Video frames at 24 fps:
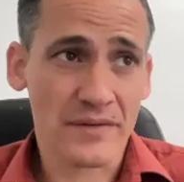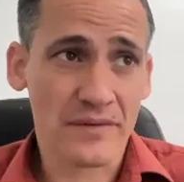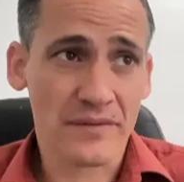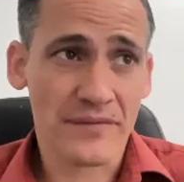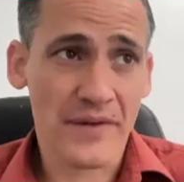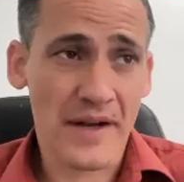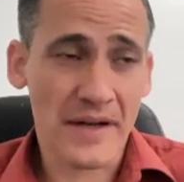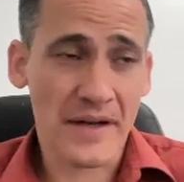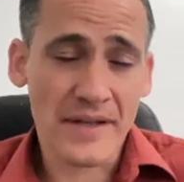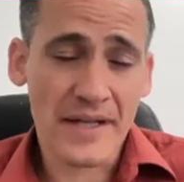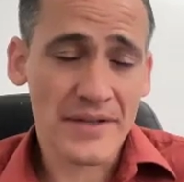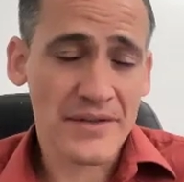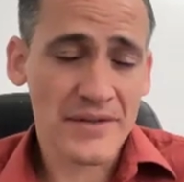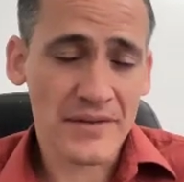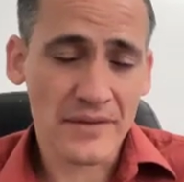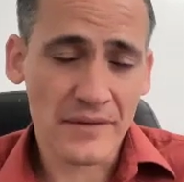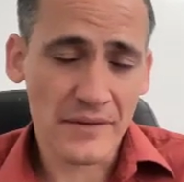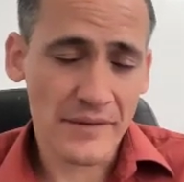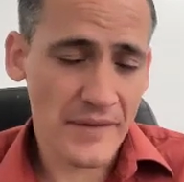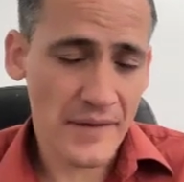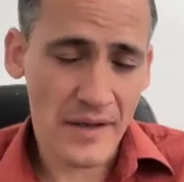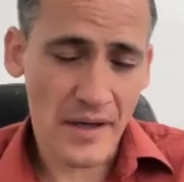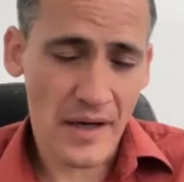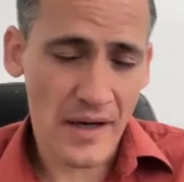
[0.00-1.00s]
foundational
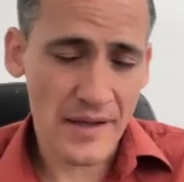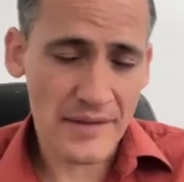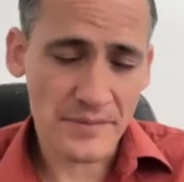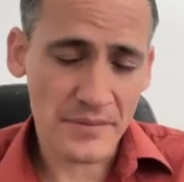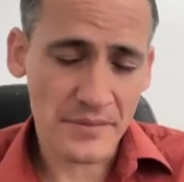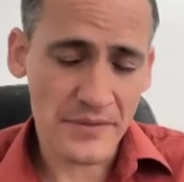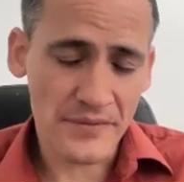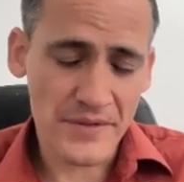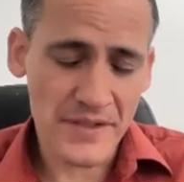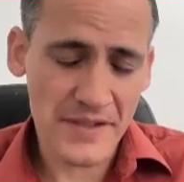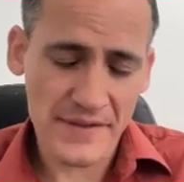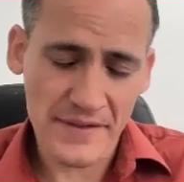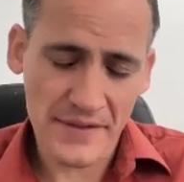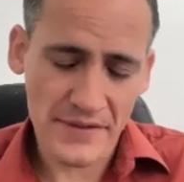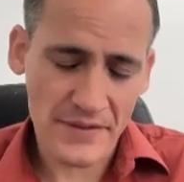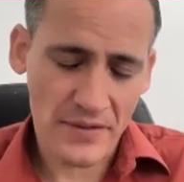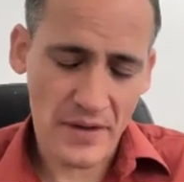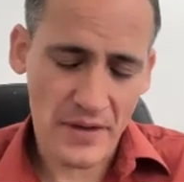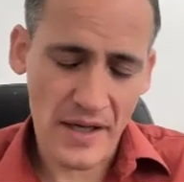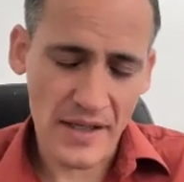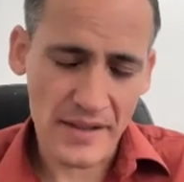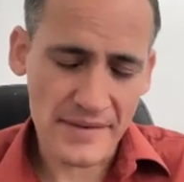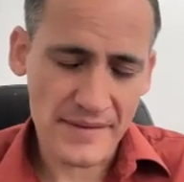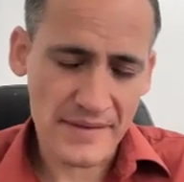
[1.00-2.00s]
in the gospel of Jesus
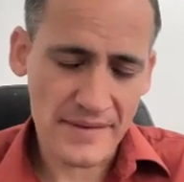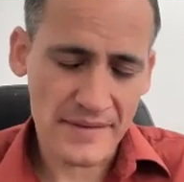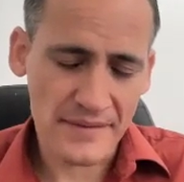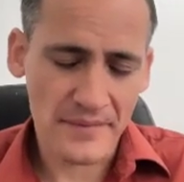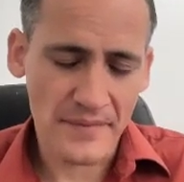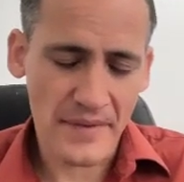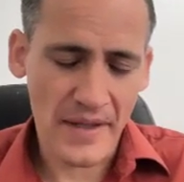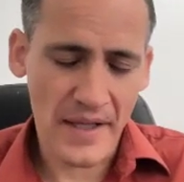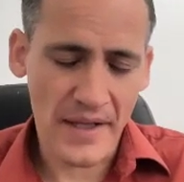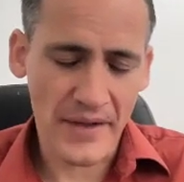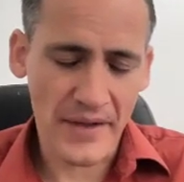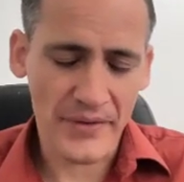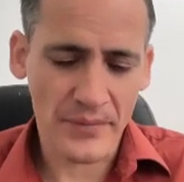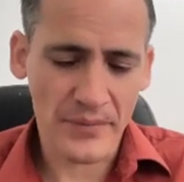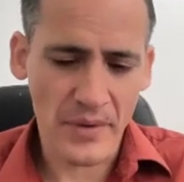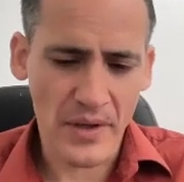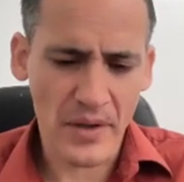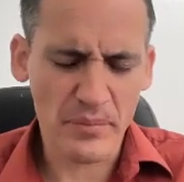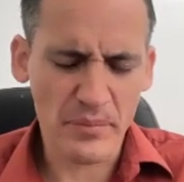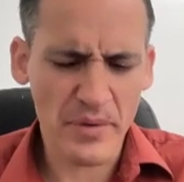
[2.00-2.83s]
Christ as well.